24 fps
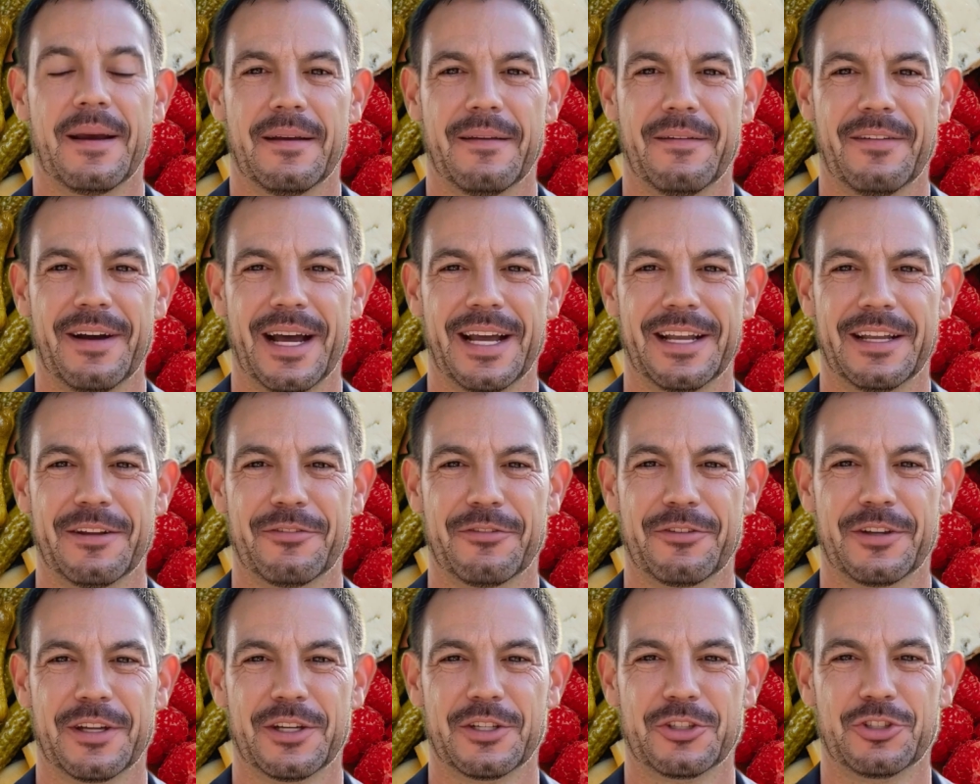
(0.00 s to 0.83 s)
Fatty
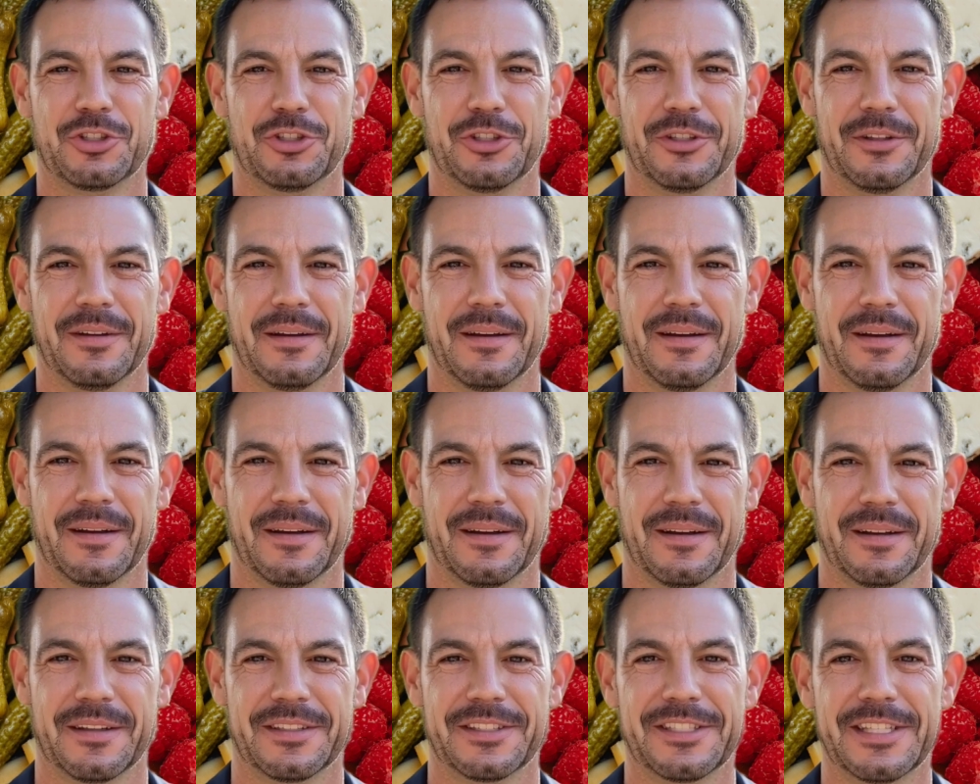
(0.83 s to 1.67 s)
fish,
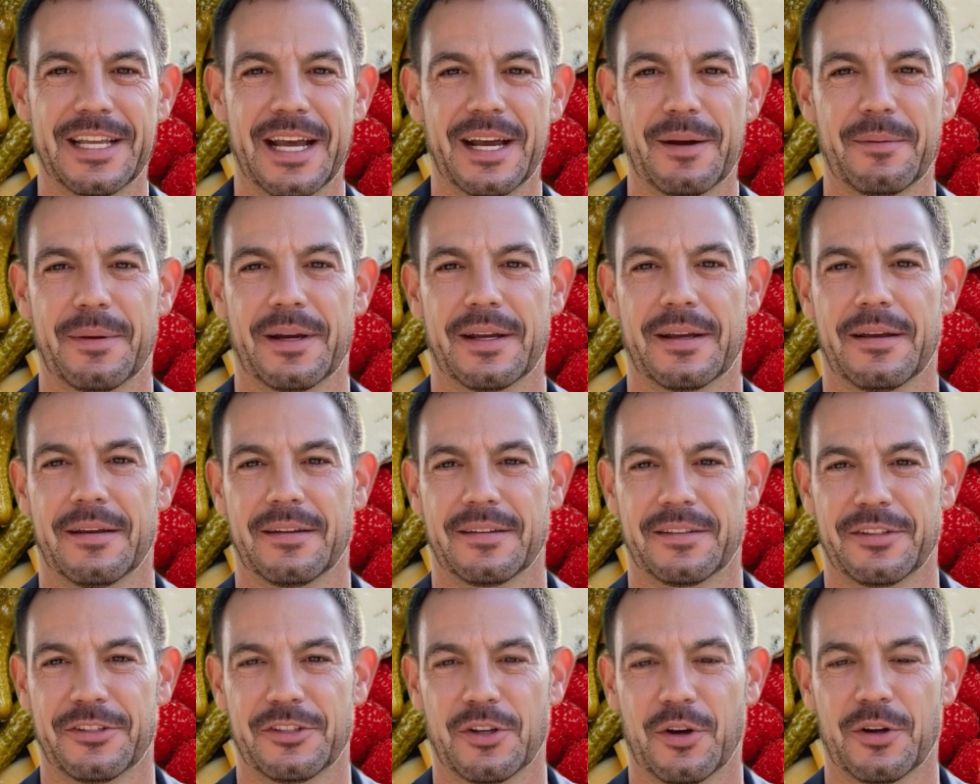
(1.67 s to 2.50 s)
salmon,
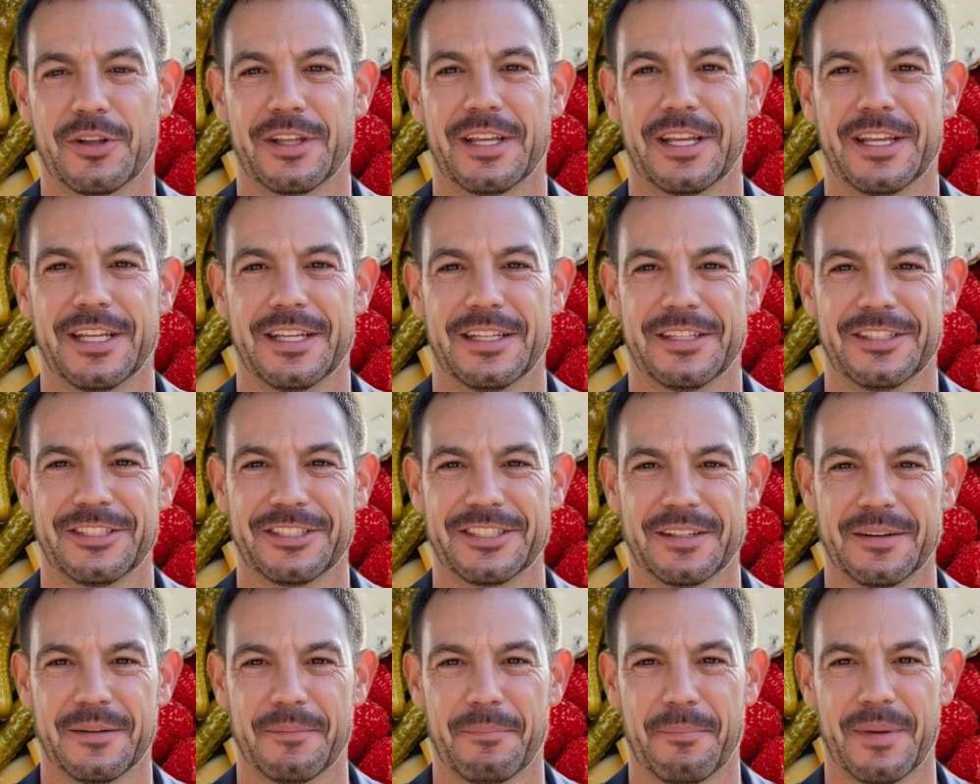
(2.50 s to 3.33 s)
sardines,
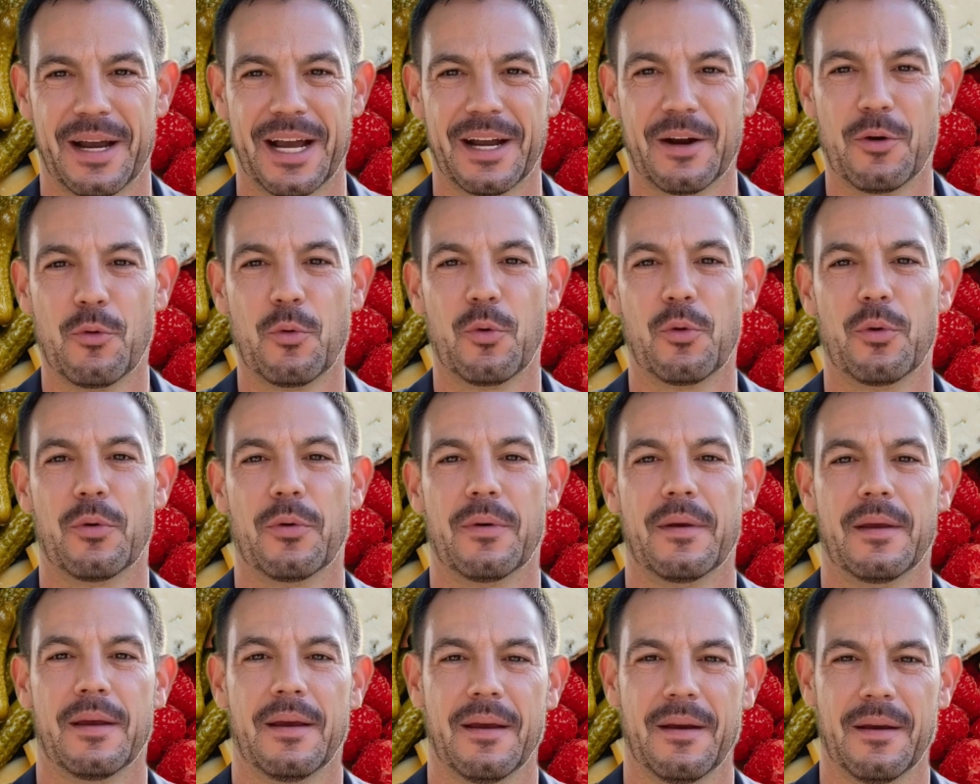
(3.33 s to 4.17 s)
mackerel,
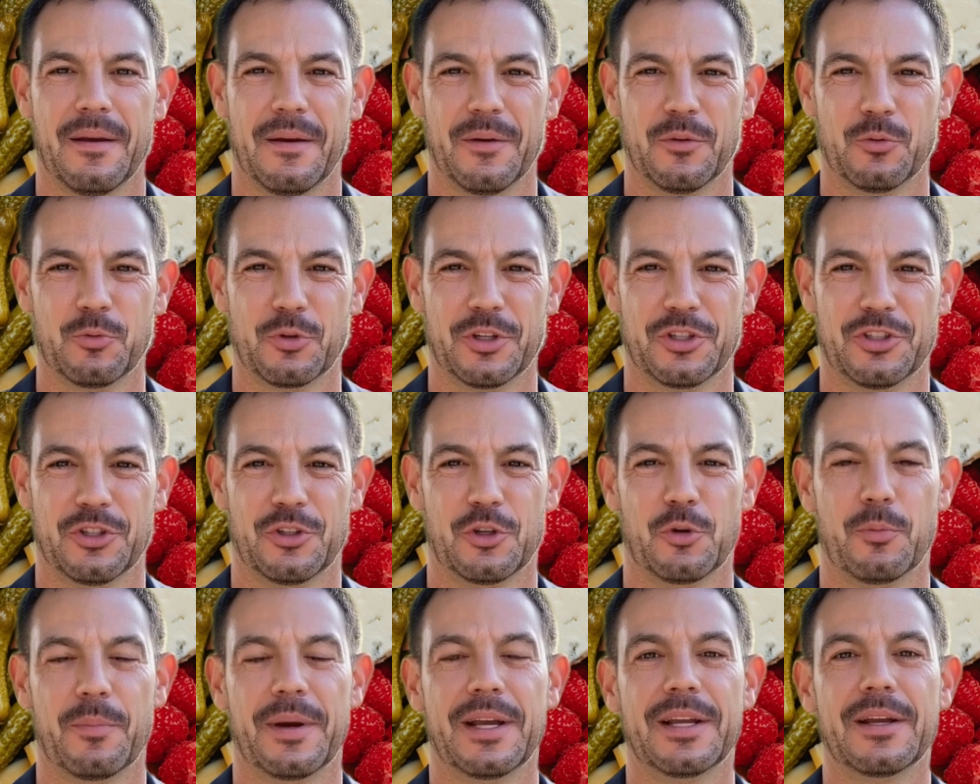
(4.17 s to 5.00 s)
rich in
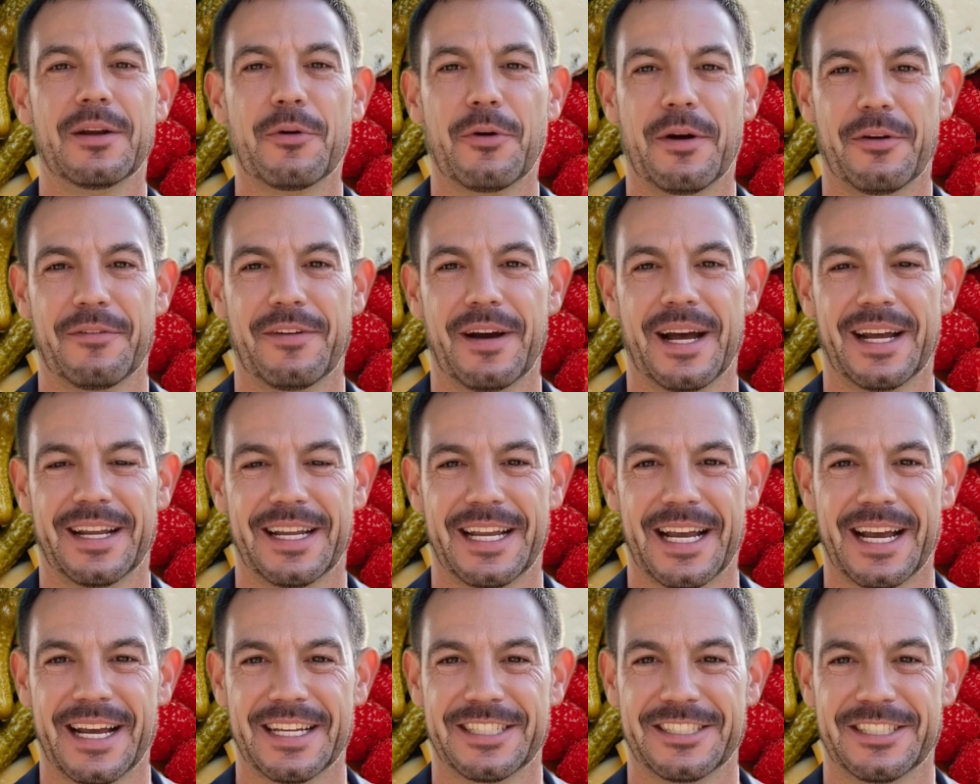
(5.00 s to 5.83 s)
omega-3
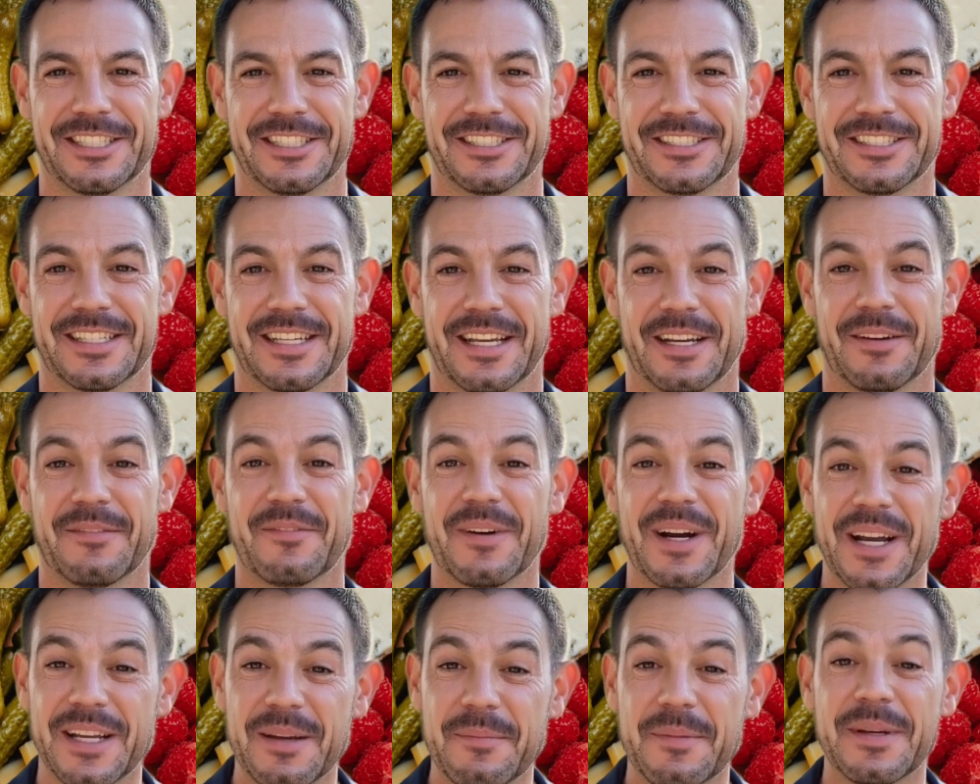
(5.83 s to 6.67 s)
fatty acids and
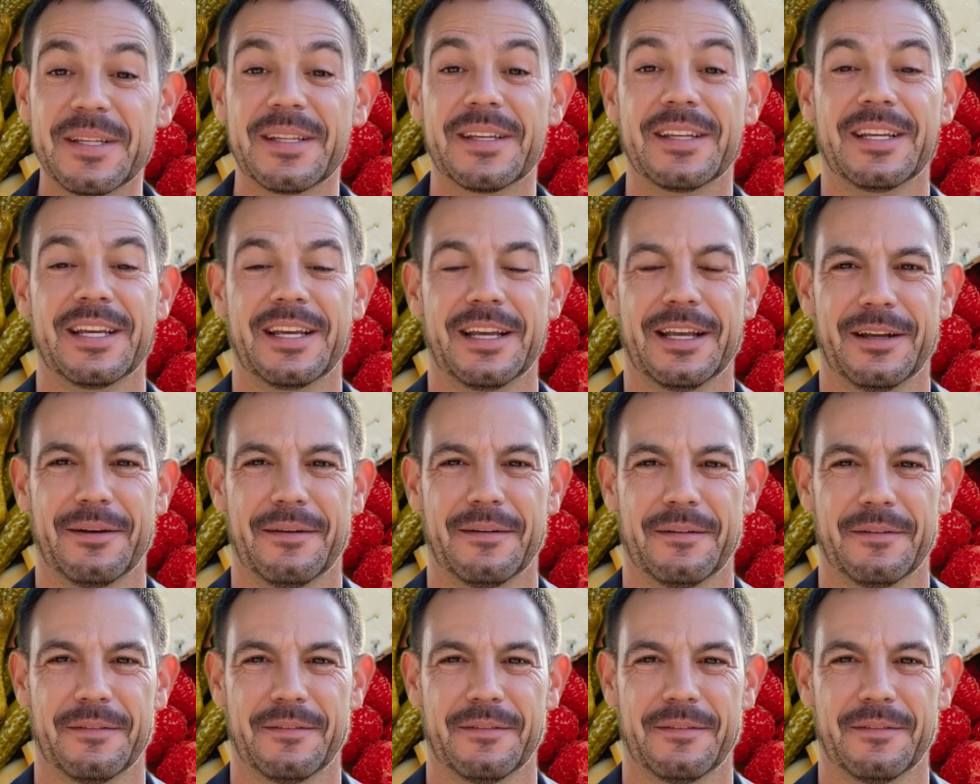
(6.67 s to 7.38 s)
vitamin D.